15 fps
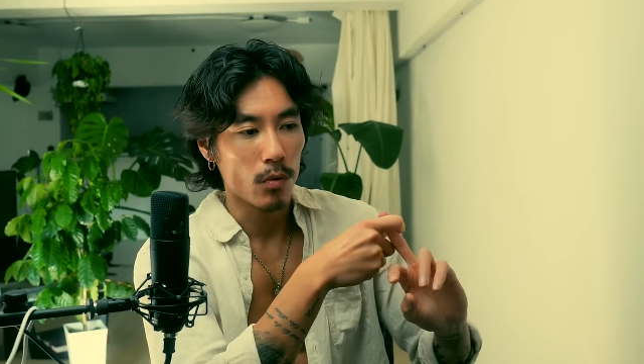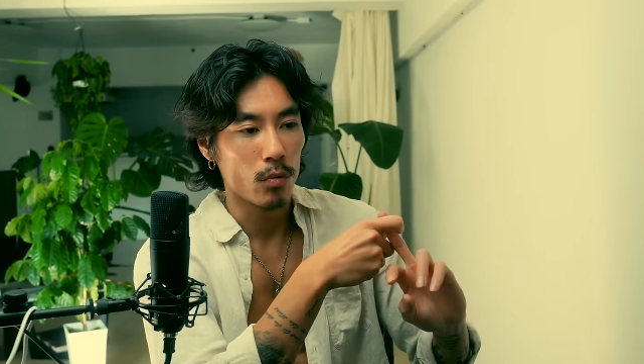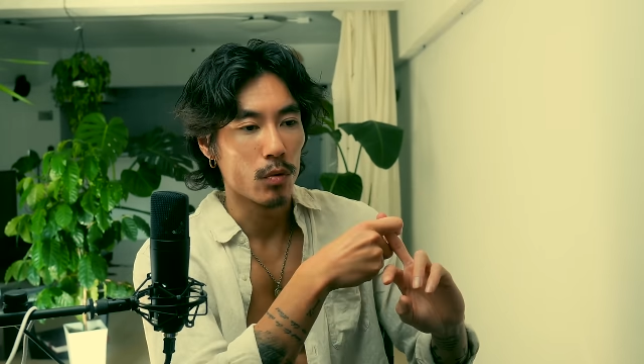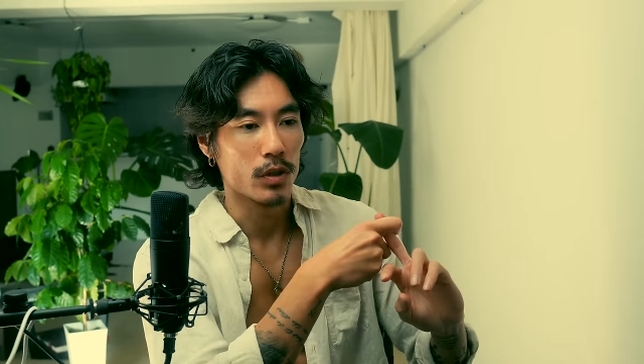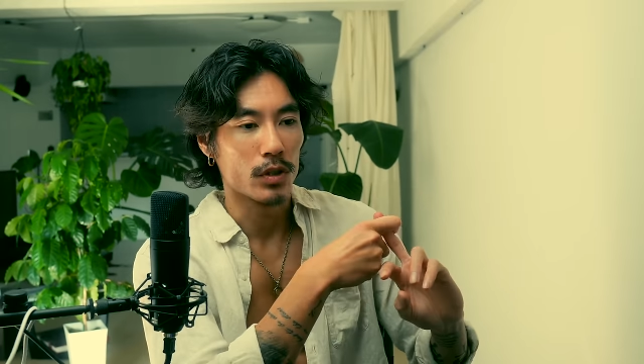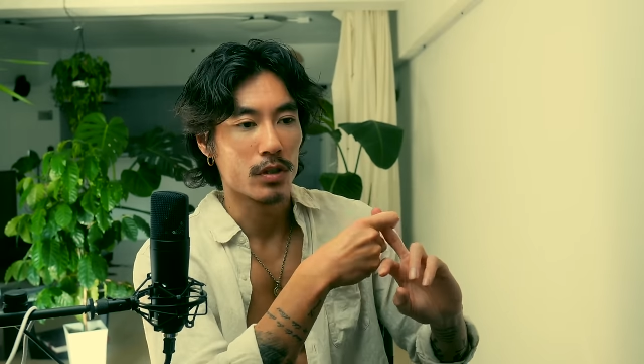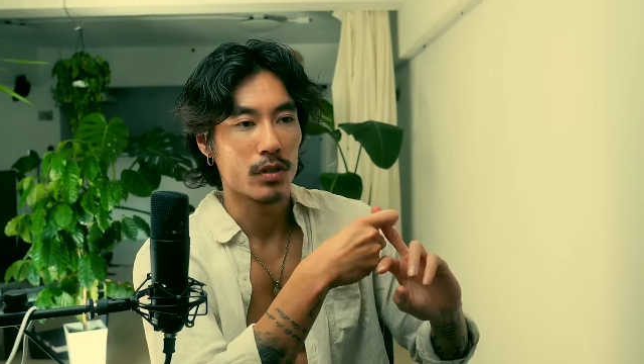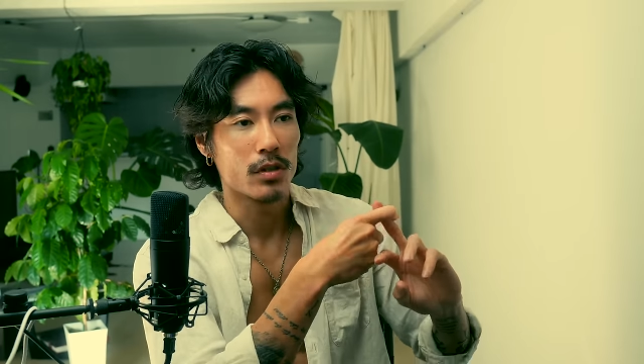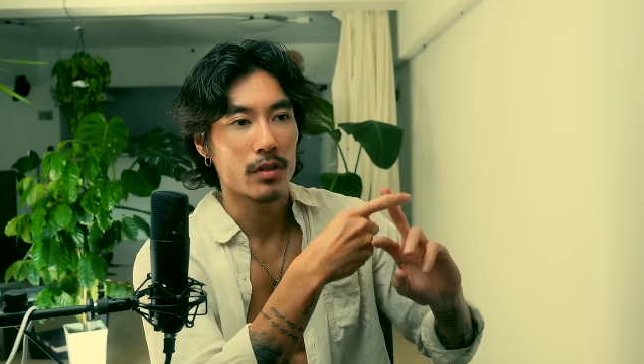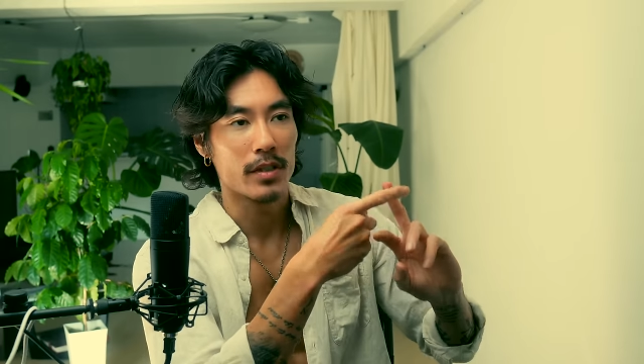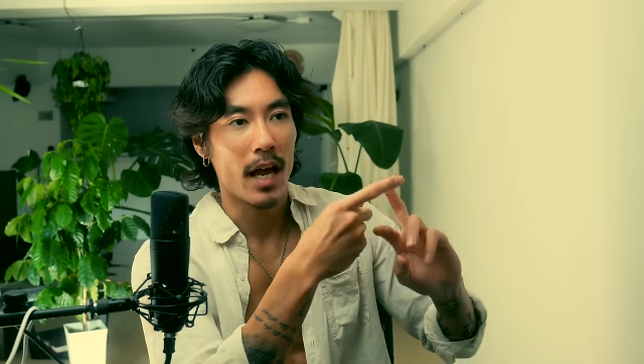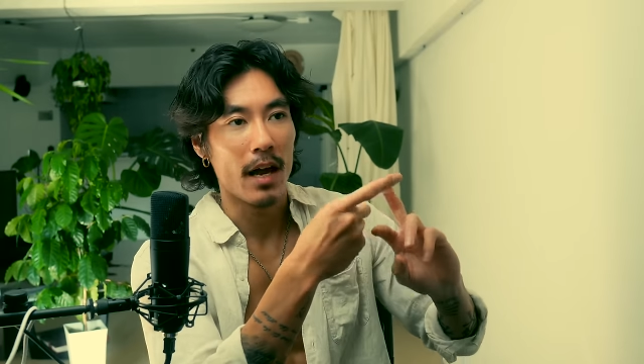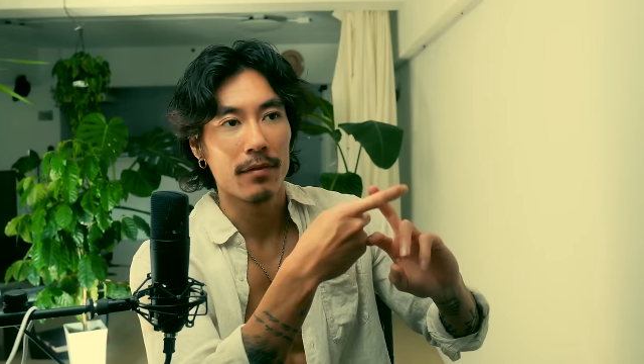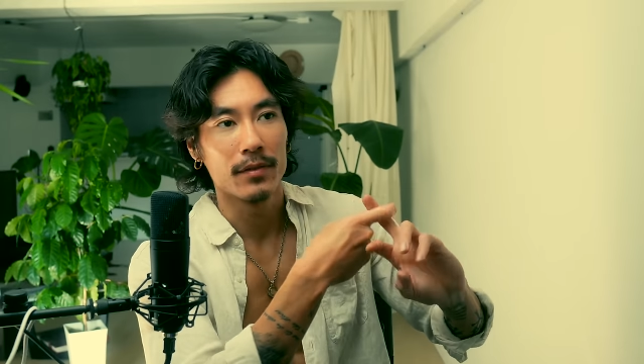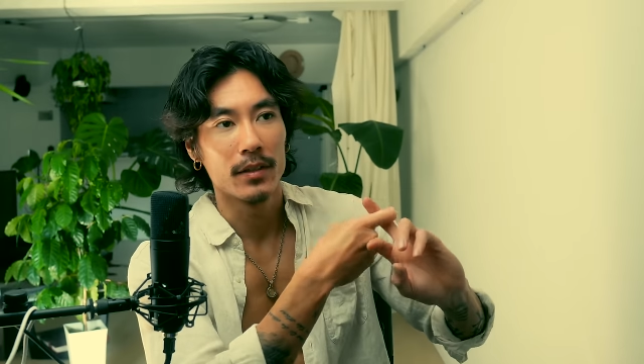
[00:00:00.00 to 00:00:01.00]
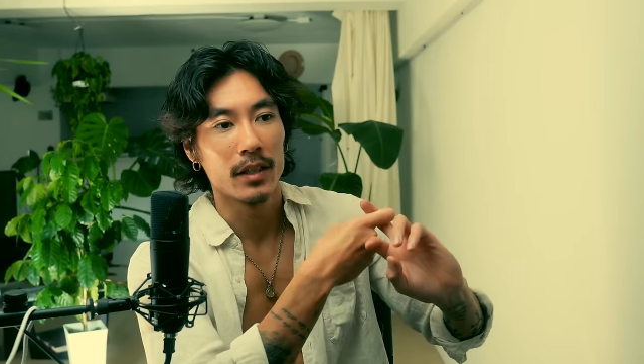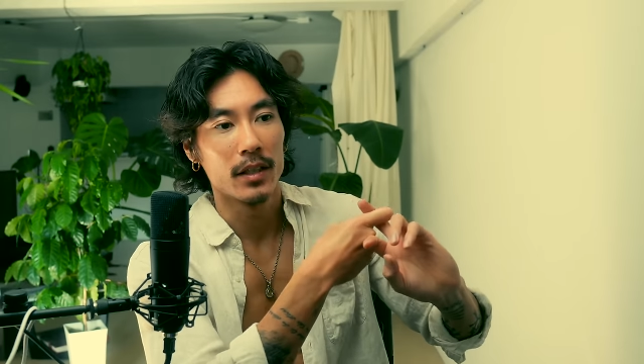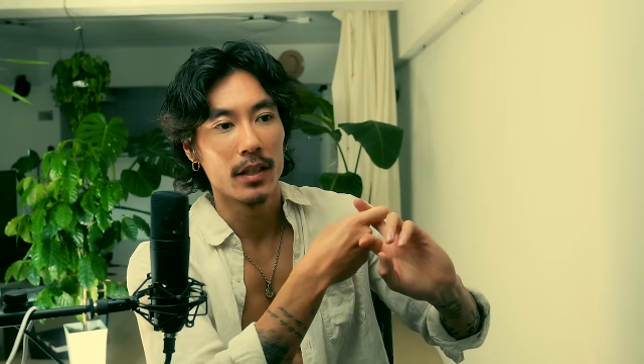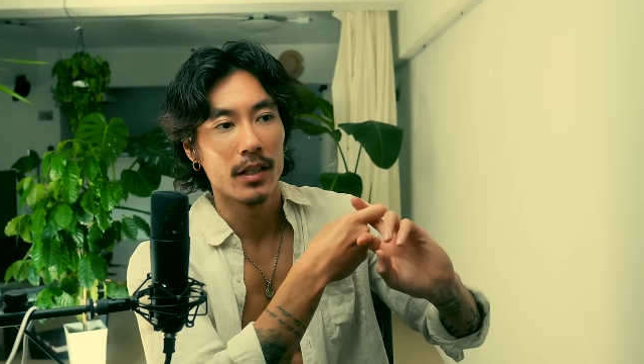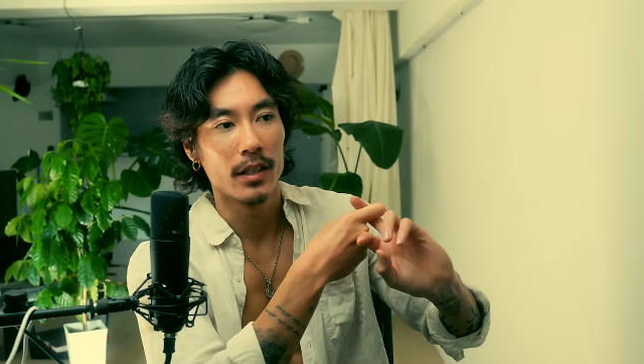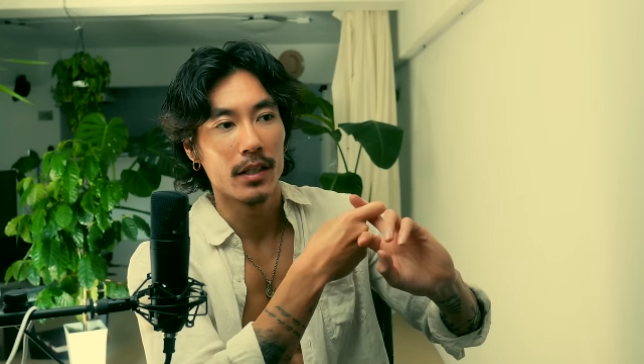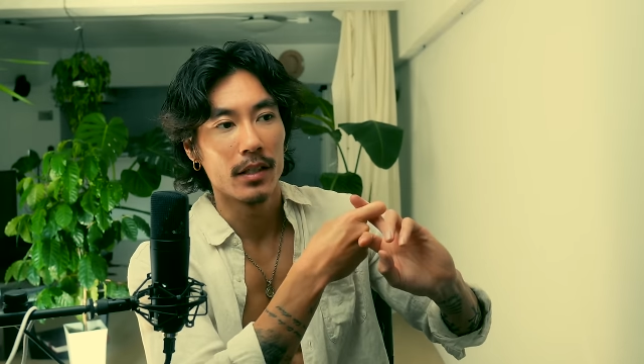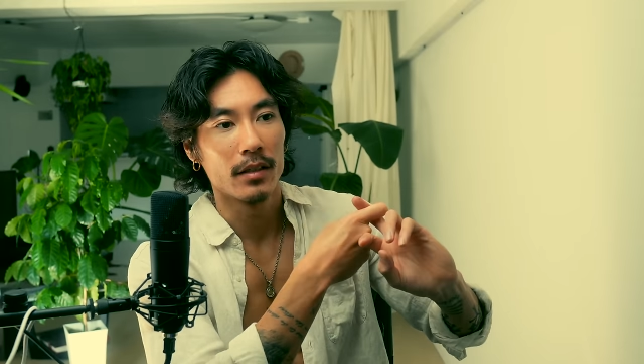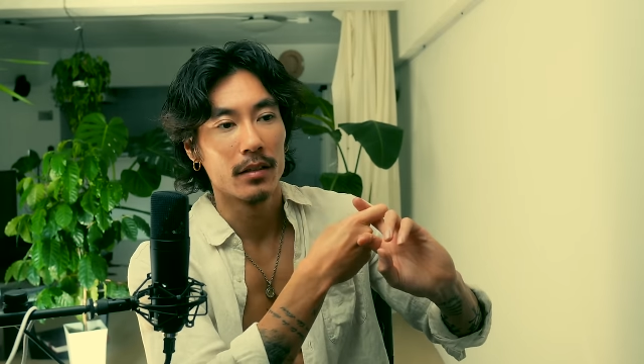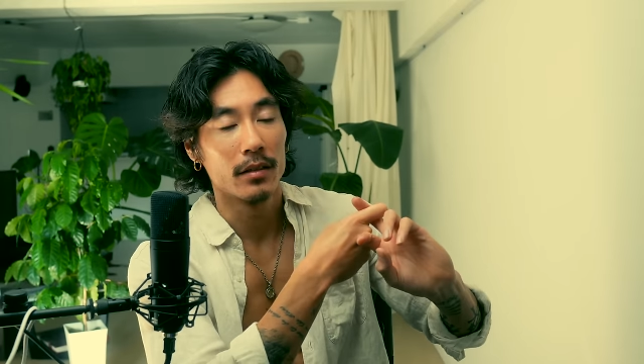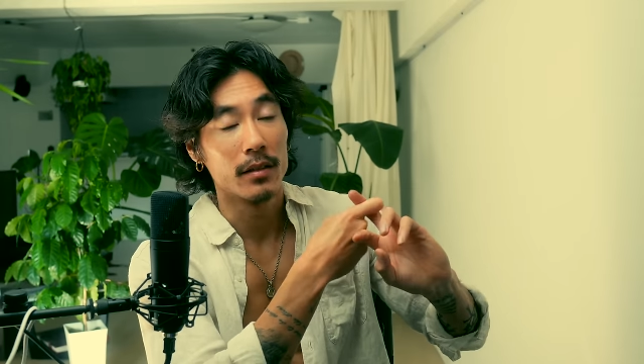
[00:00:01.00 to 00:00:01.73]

was definitely